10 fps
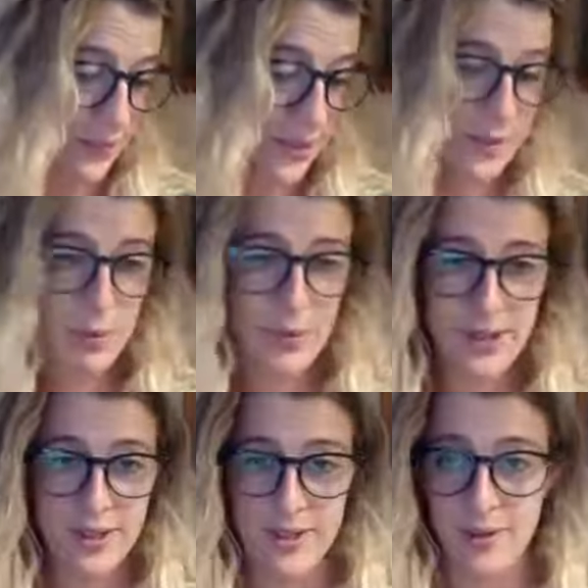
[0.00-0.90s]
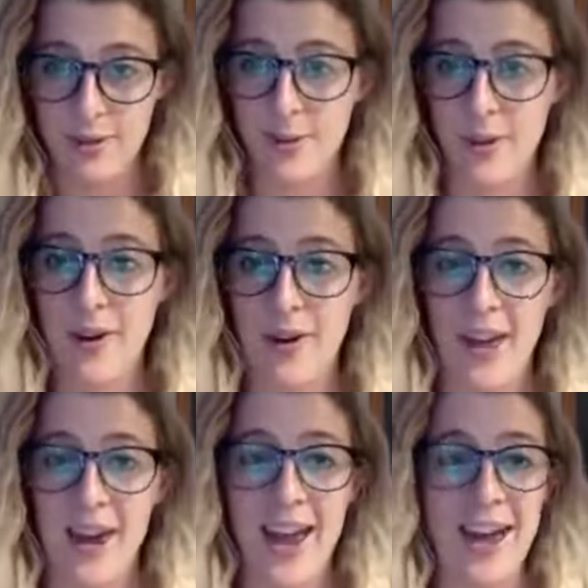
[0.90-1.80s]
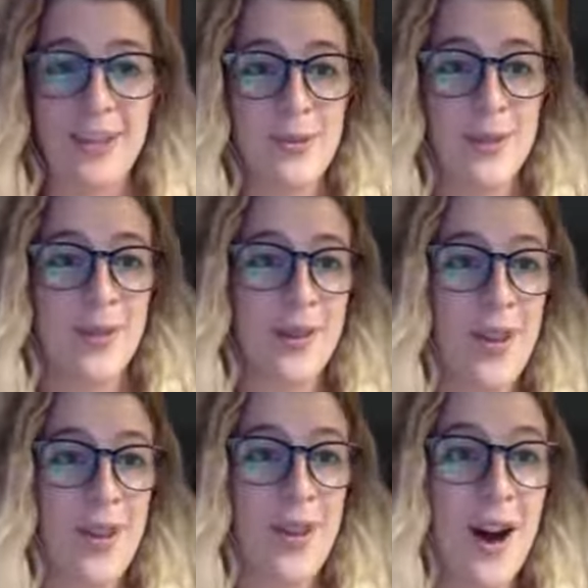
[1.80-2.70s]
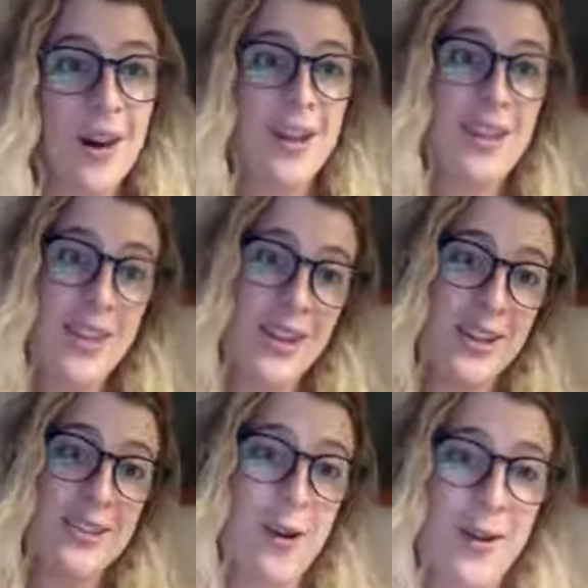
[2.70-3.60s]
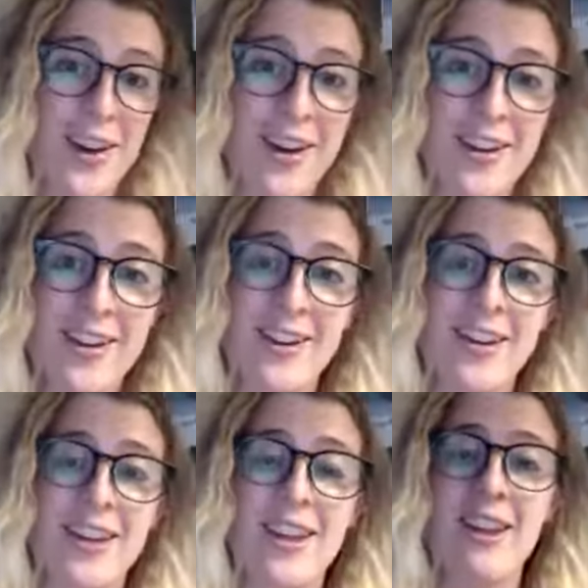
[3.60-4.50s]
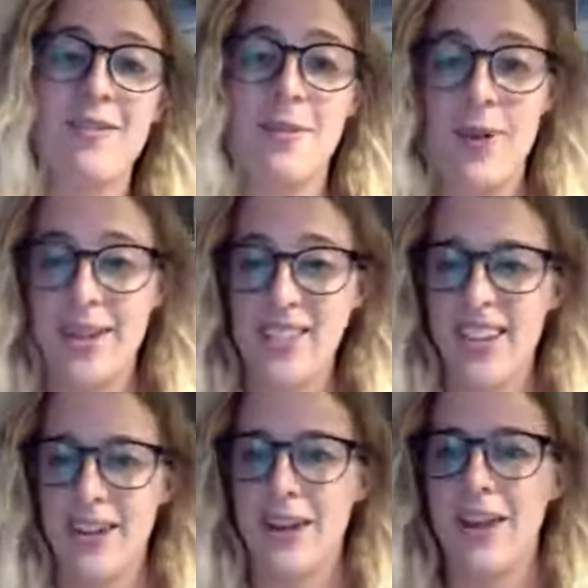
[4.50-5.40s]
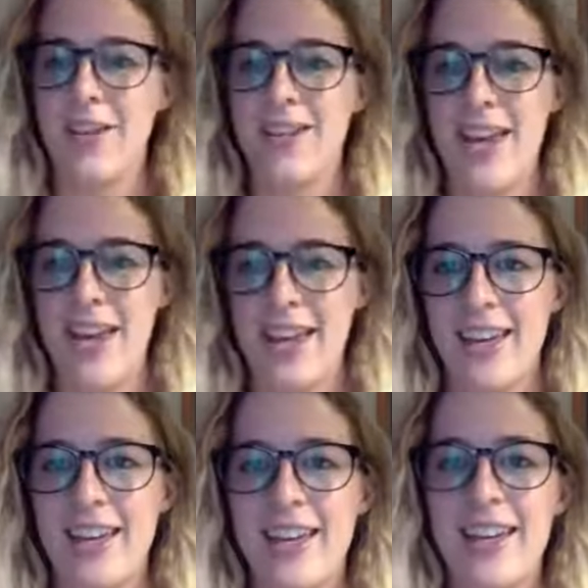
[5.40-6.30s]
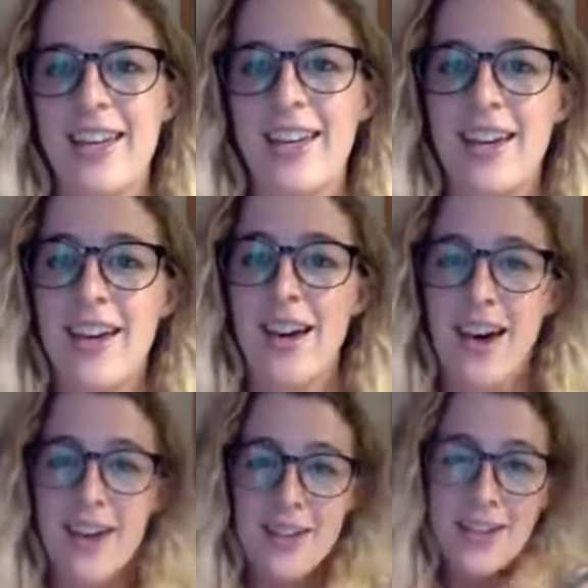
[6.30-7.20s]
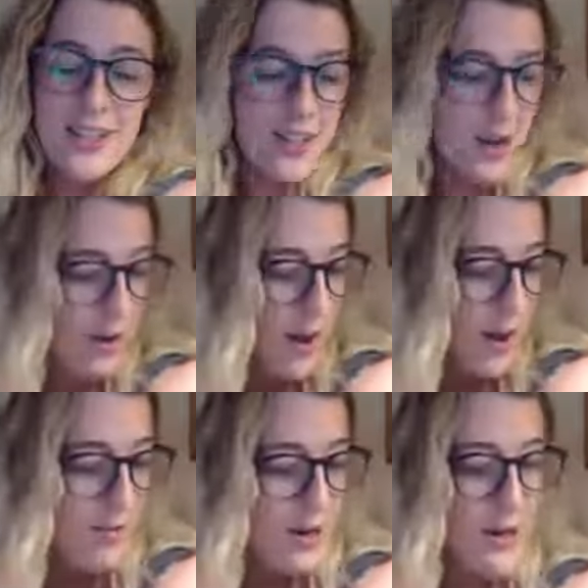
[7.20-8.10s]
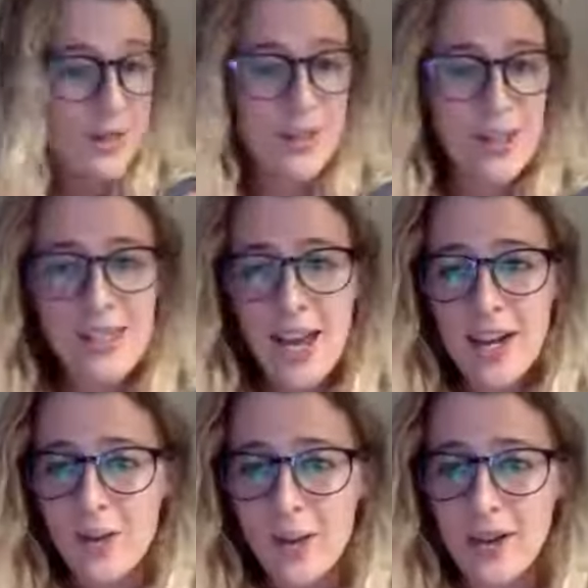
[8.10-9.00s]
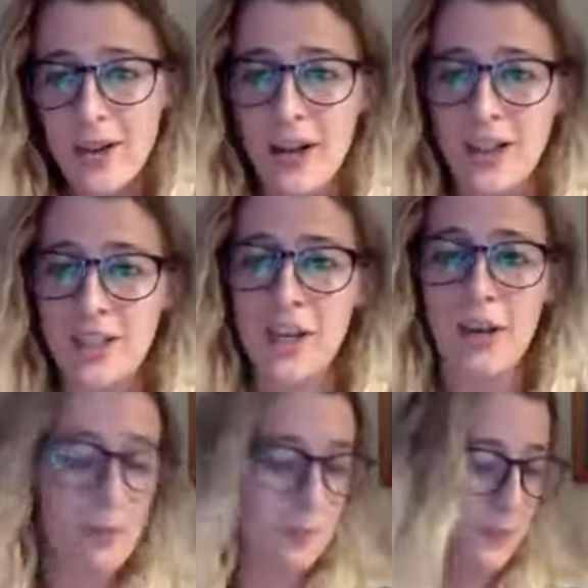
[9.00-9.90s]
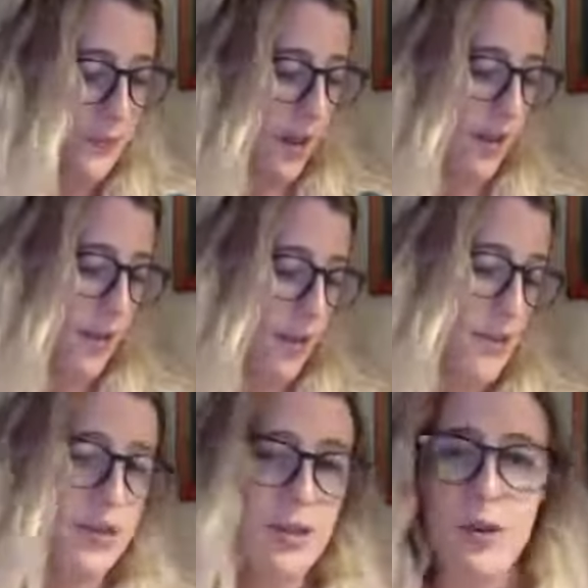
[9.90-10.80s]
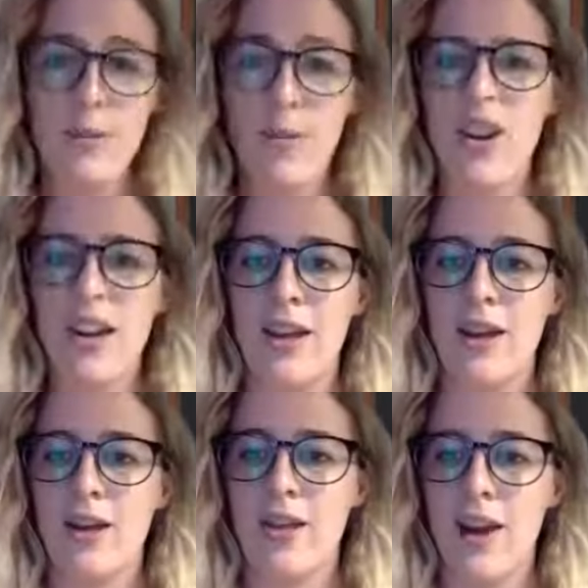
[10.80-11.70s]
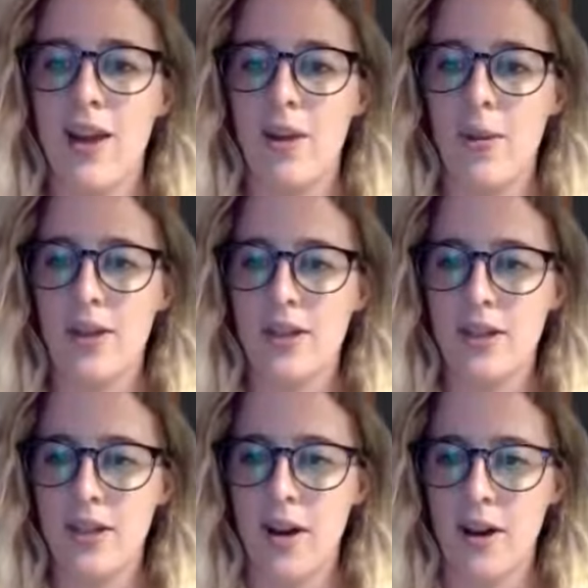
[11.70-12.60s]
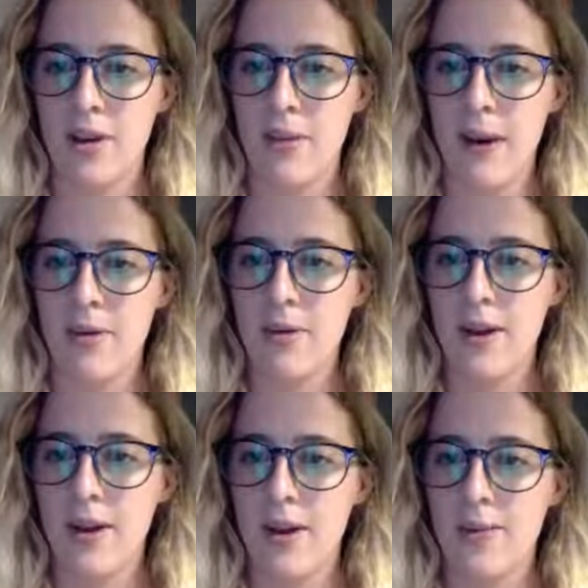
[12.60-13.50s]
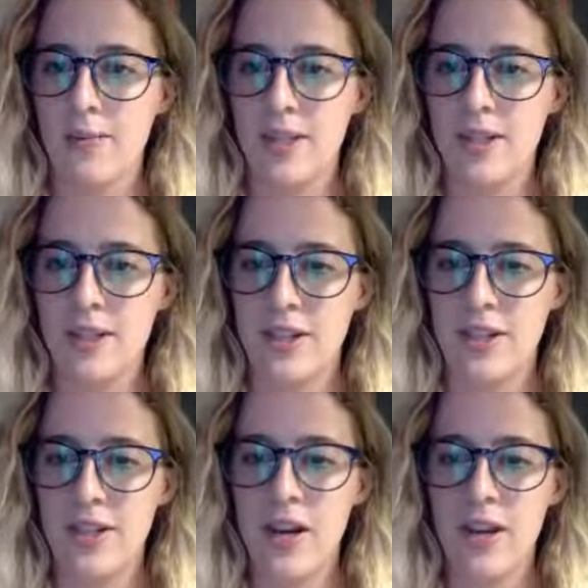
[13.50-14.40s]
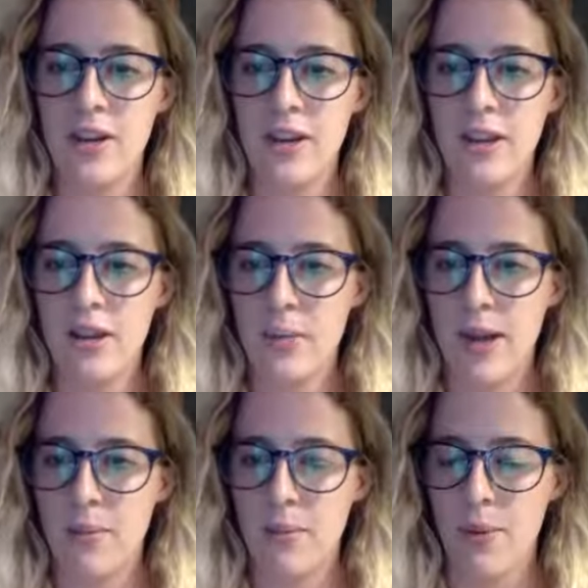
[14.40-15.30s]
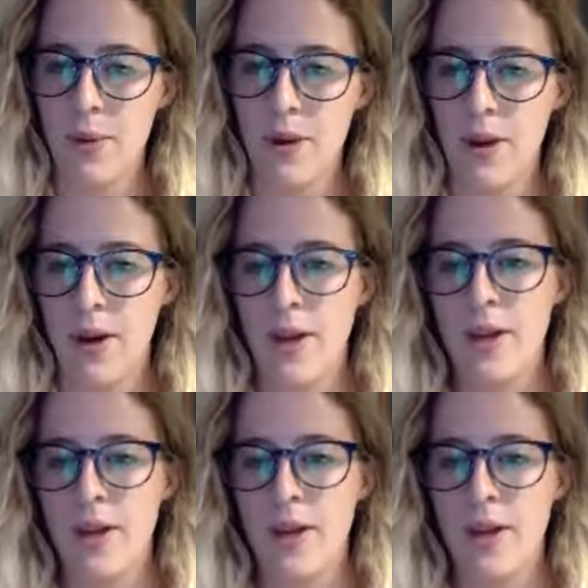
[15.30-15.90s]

Because we're business owners, we wear a lot of hats. We have a lot of things going on any given day. So that's kind of Twitter in a nutshell. There's 3 more here that I'll want to talk about, just to share a little bit more